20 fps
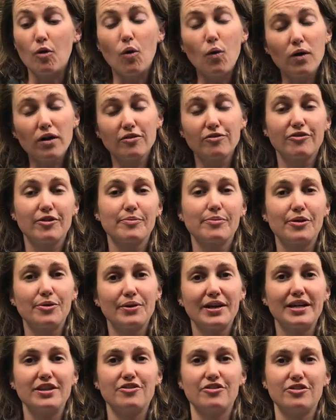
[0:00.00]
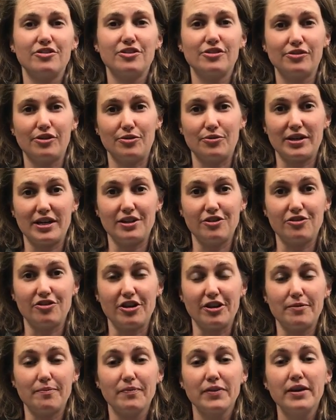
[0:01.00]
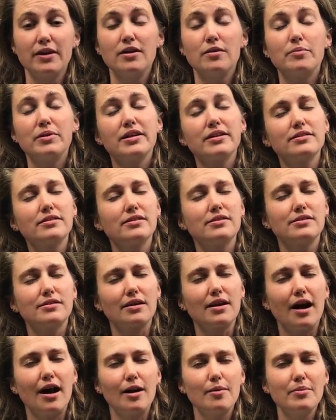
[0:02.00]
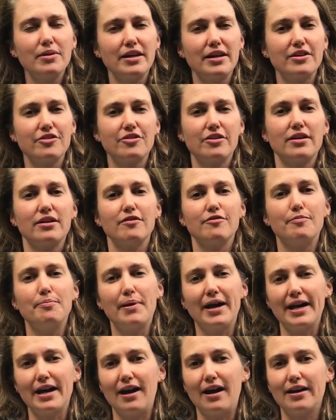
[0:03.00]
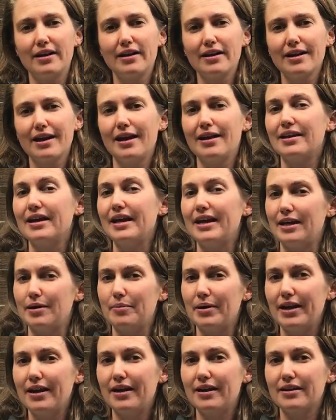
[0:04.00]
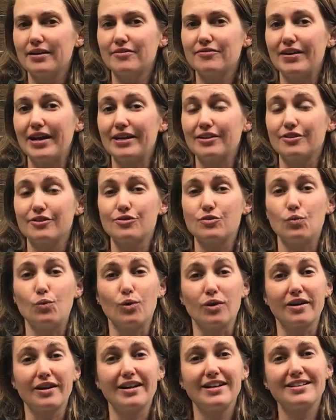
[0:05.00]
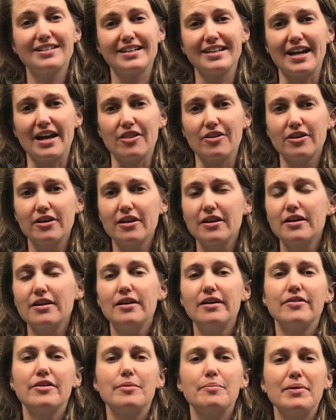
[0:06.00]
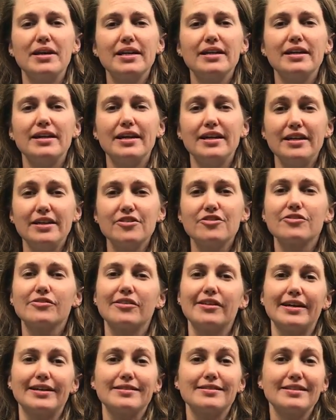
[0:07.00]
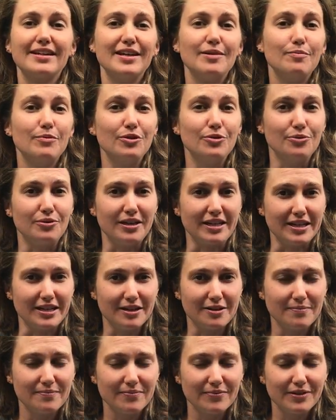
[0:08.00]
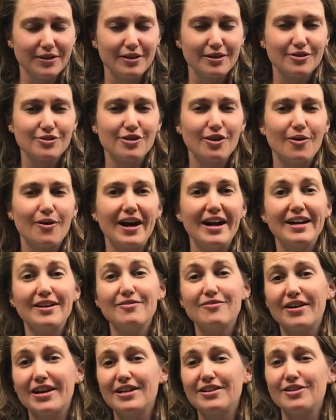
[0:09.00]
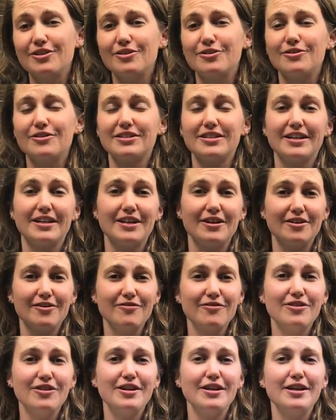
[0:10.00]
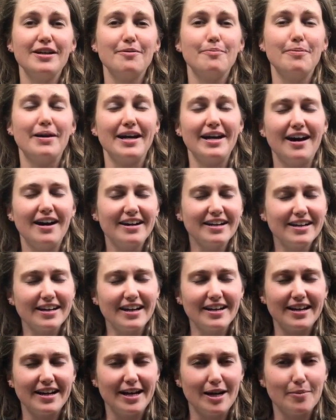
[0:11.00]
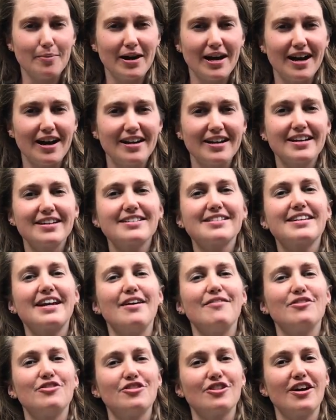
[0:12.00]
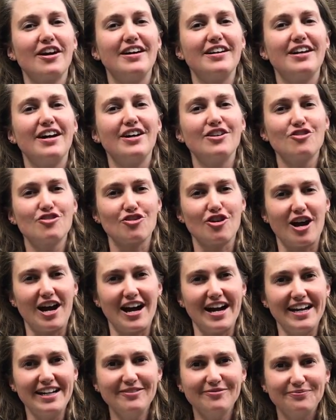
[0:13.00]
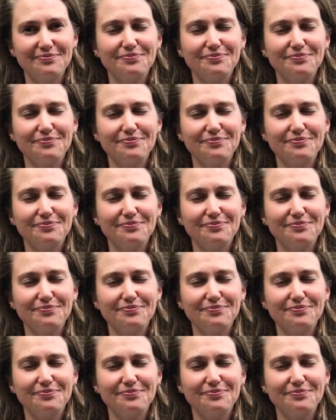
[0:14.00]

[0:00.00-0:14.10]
or from location to location, because it's the combination of biotic and abiotic factors working together that make each landscape unique. So I invite you to give the biotic and abiotic scavenger hunt a try,